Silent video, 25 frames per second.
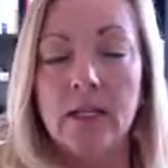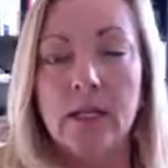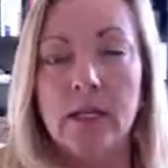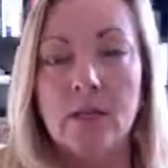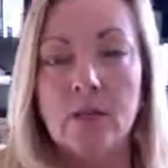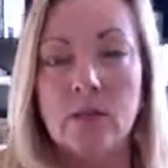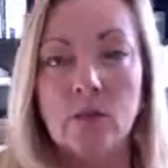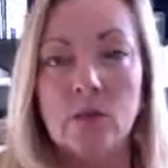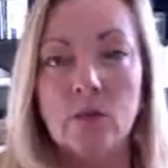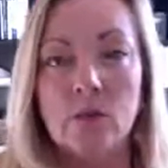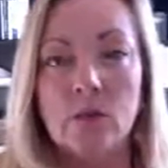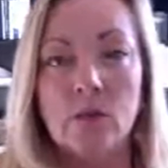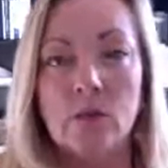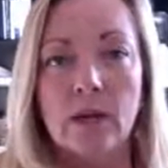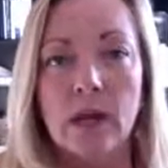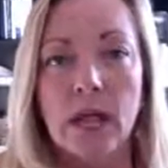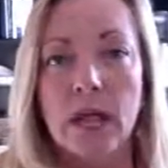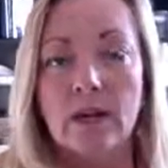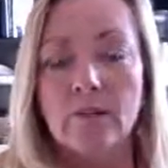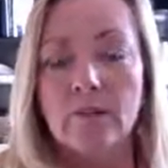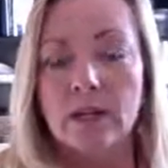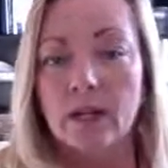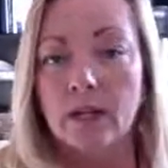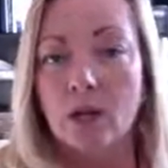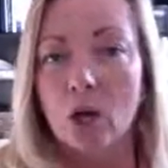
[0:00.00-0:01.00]
So we would
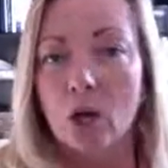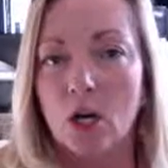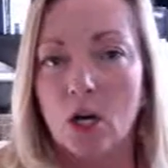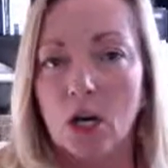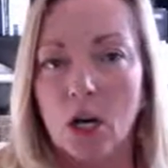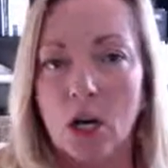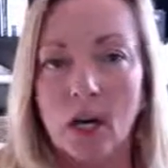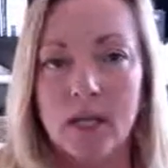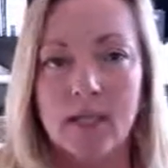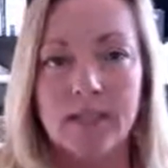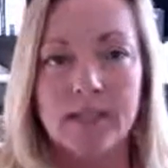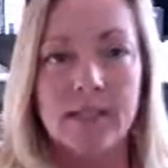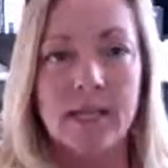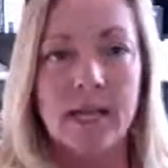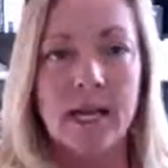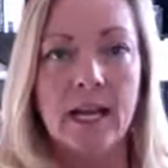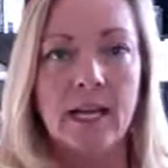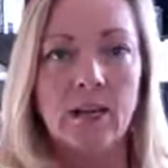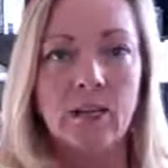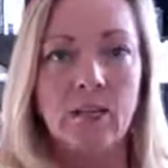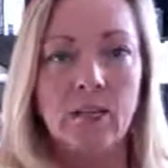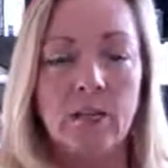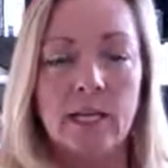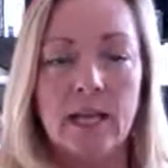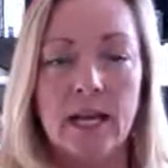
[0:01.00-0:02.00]
have like our
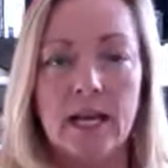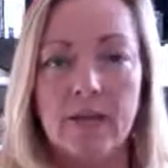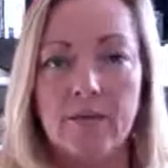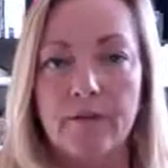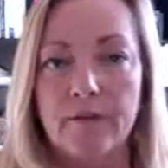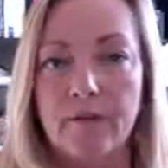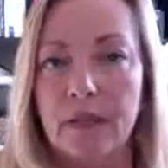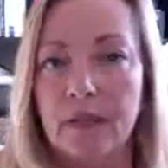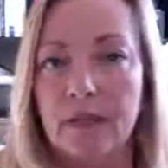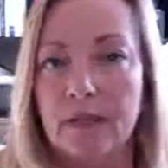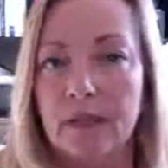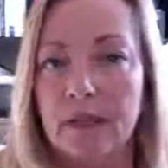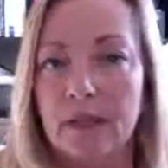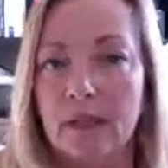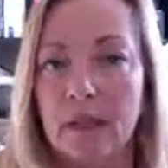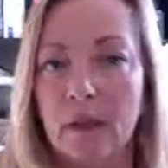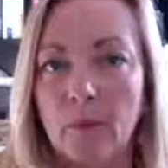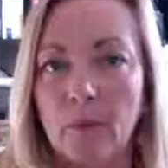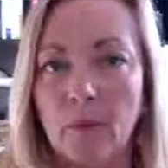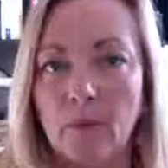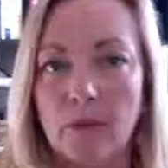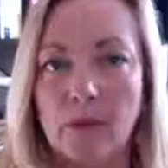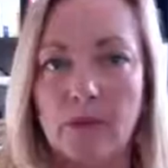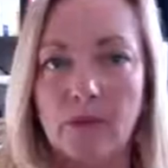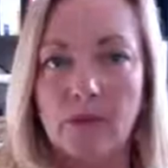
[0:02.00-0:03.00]
contact, we'd have maybe a
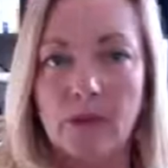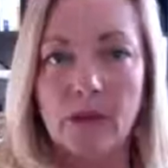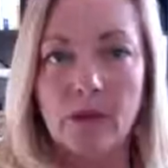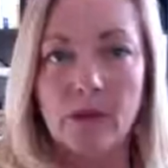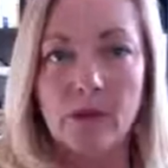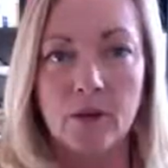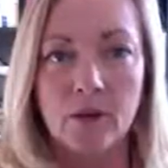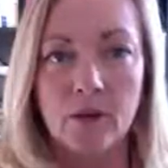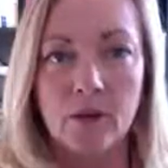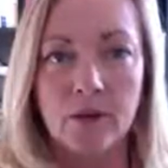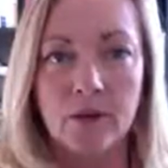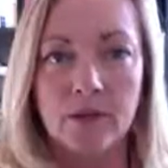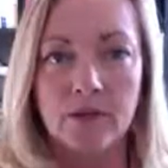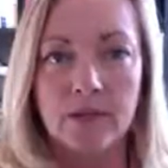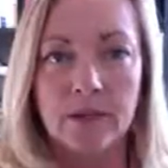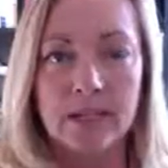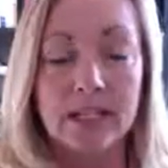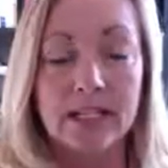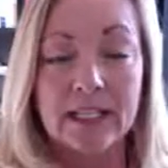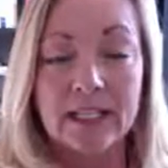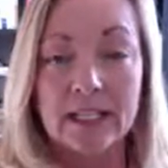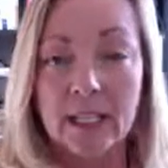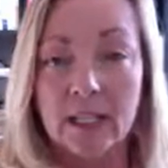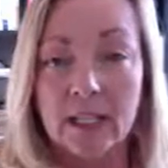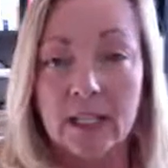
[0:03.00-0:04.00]
couple of other
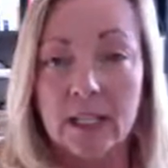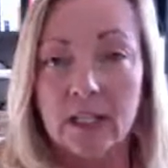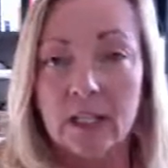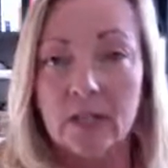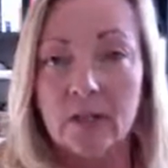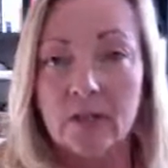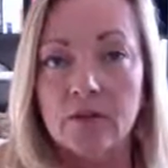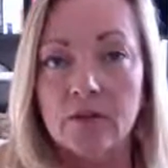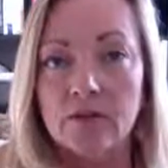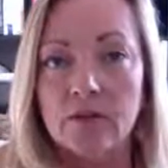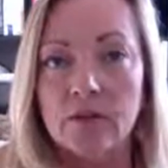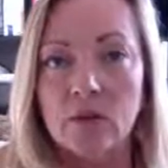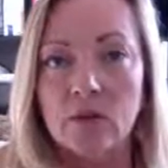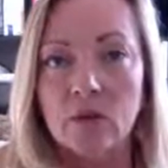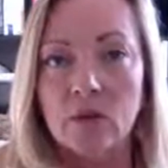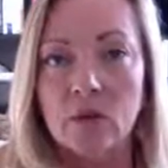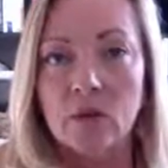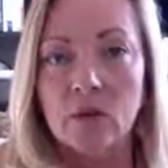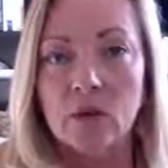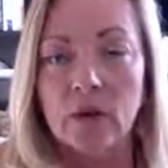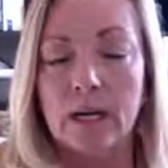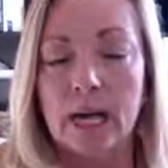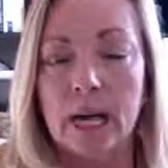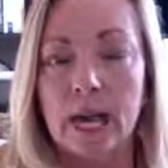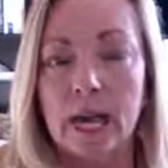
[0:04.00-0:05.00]
executives or
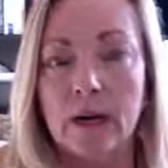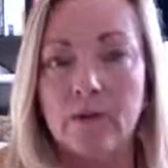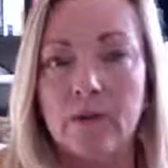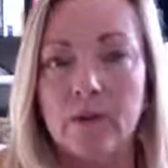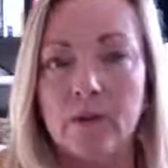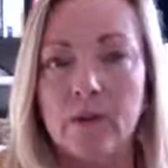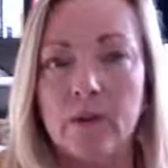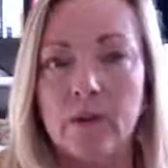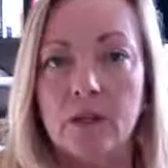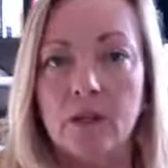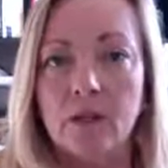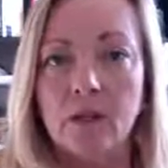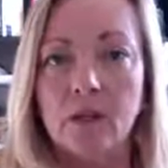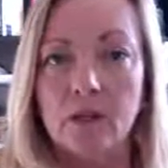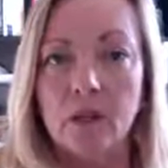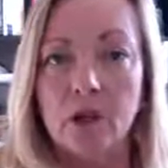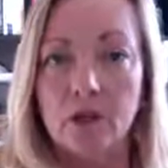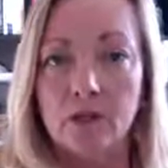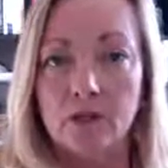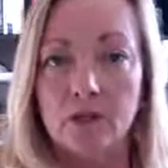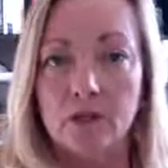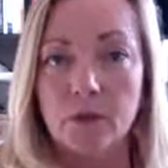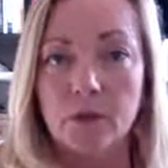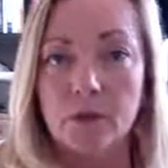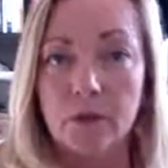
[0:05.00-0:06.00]
what have you that would
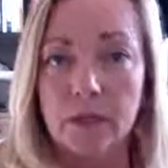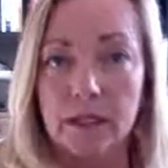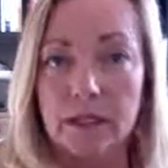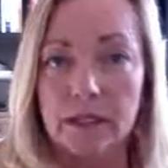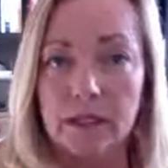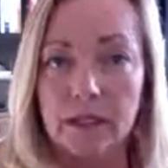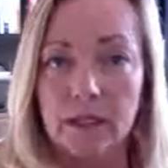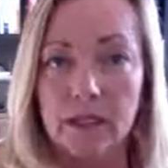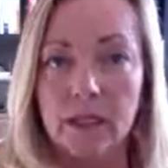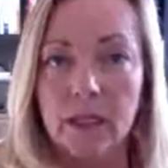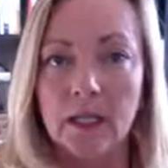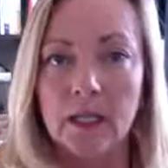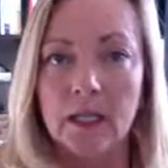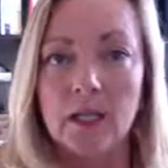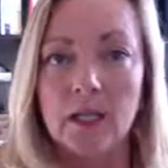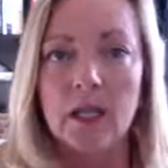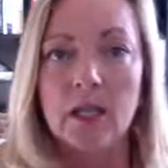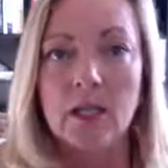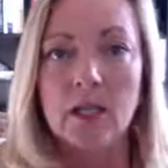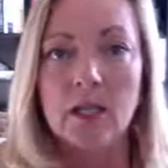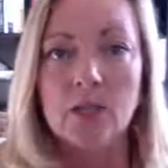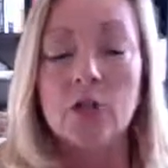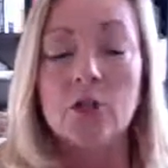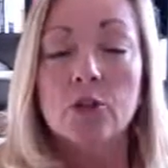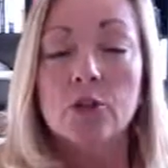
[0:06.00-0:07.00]
also be
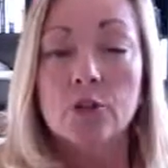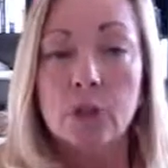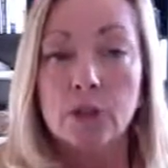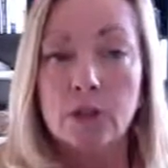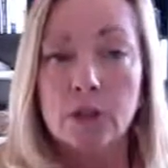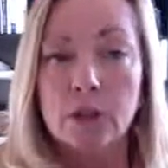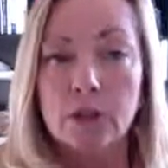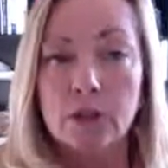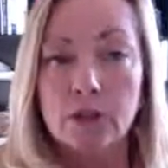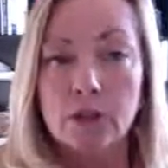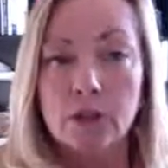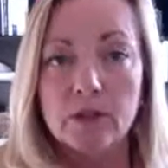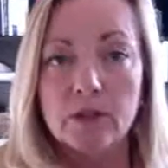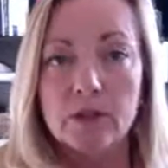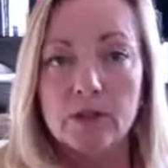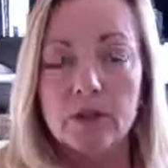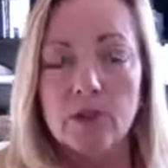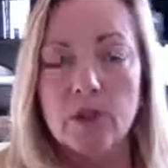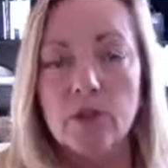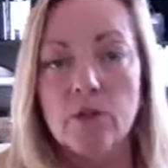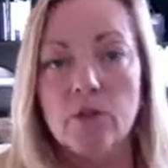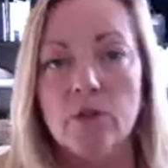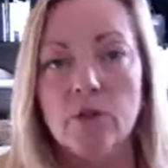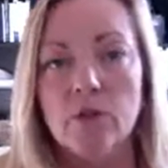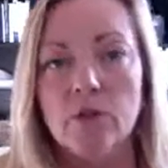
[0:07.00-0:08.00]
contributors
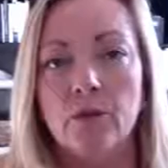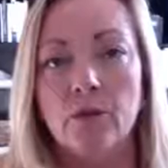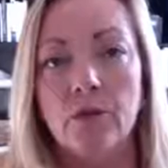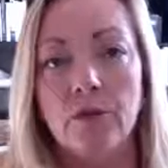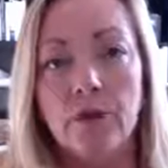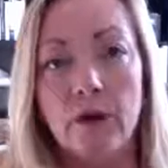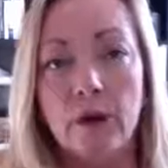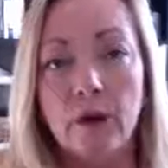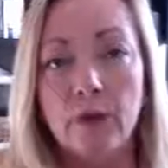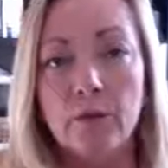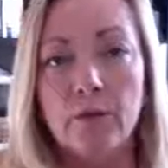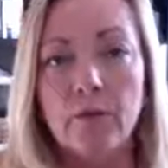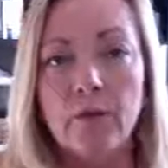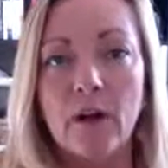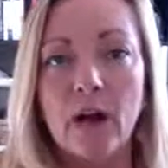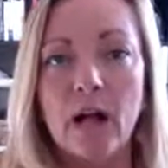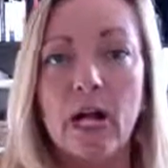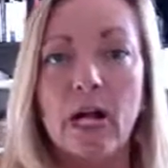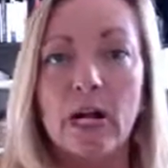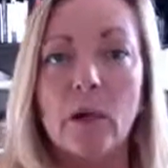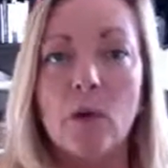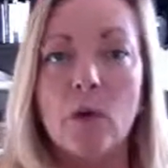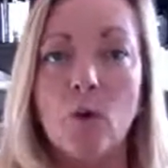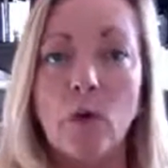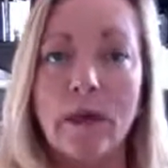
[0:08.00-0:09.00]
to
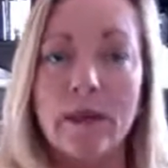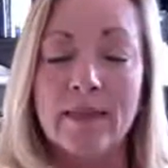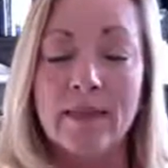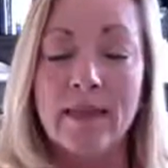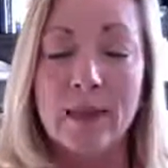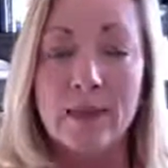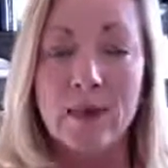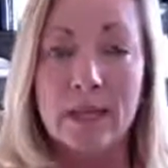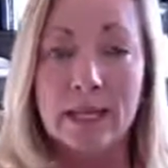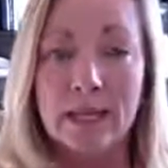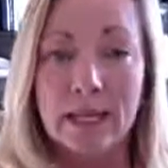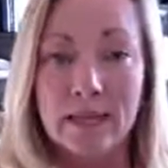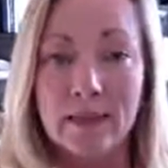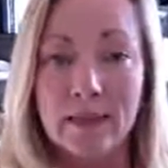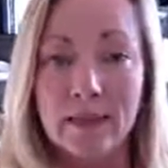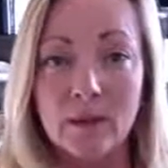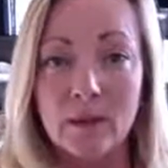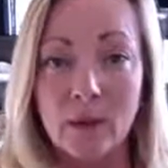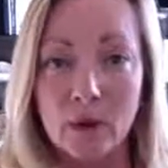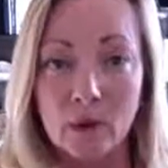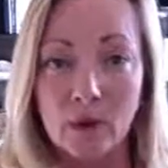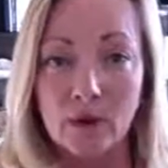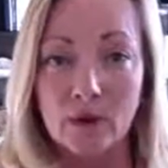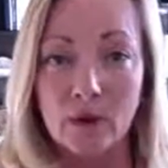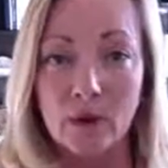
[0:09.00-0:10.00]
verify when they would get the
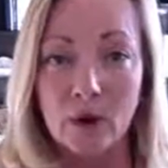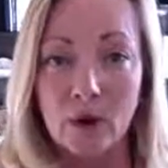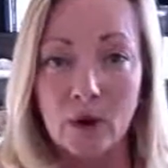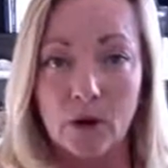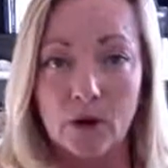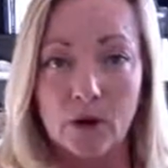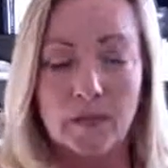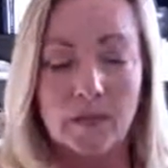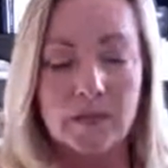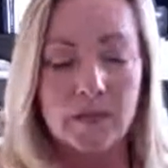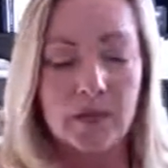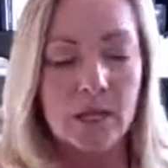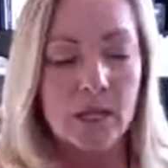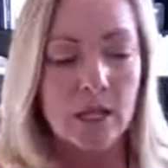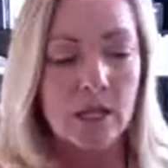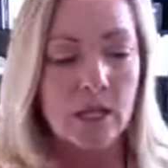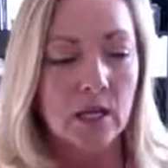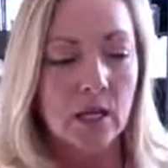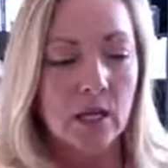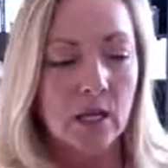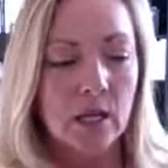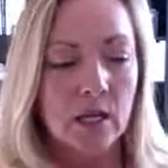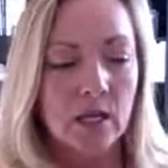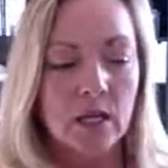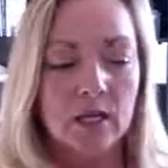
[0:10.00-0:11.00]
postcard
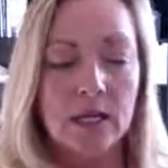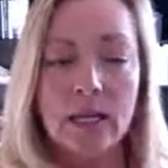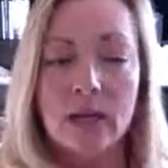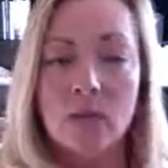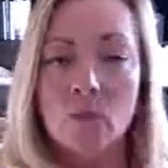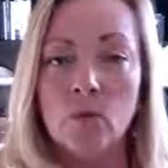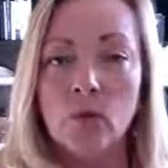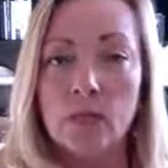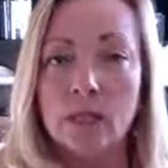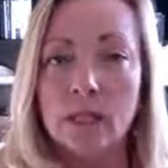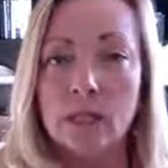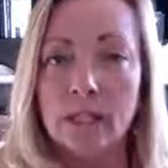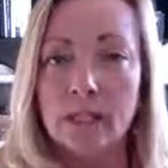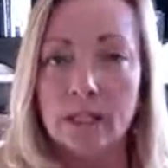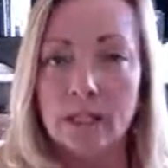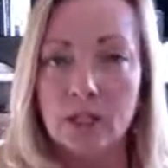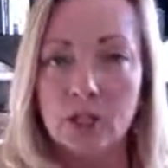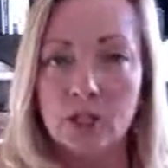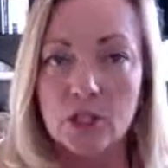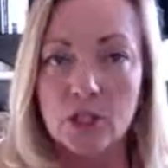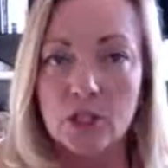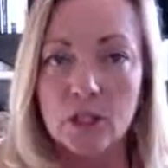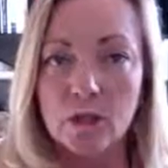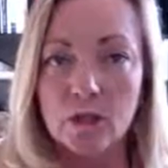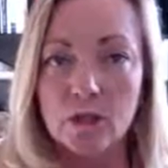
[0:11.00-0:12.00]
and what
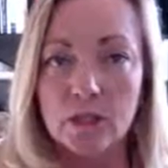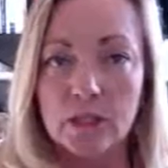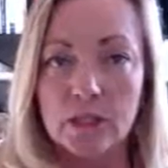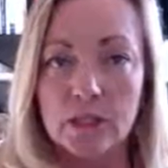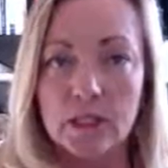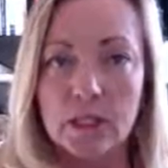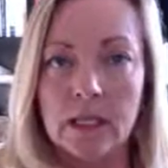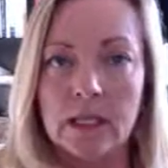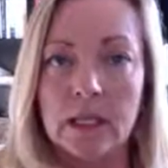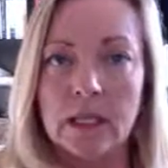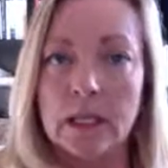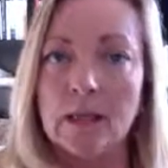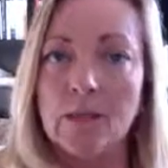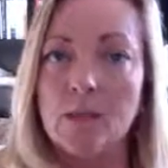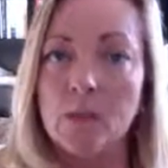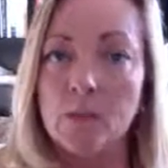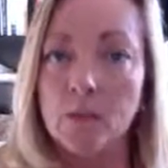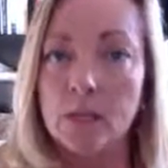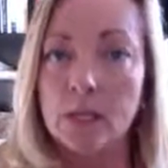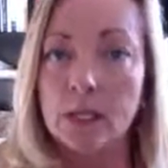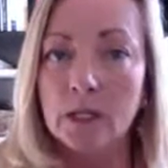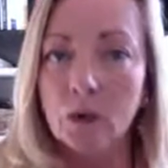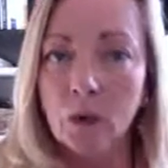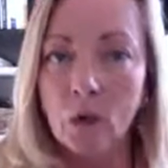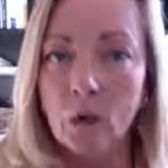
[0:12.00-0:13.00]
condition it was in and the
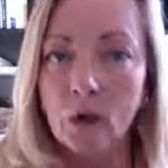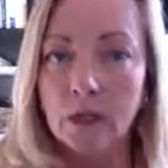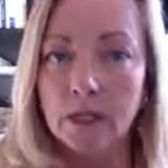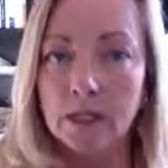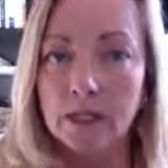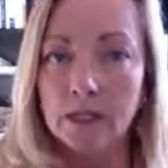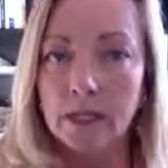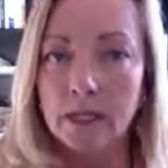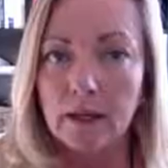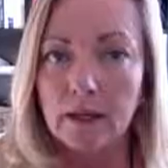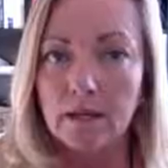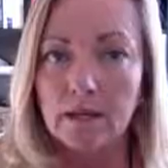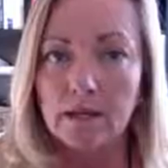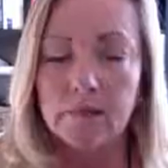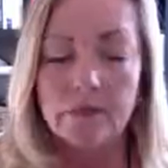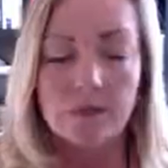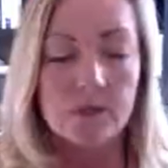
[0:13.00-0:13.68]
print quality of it.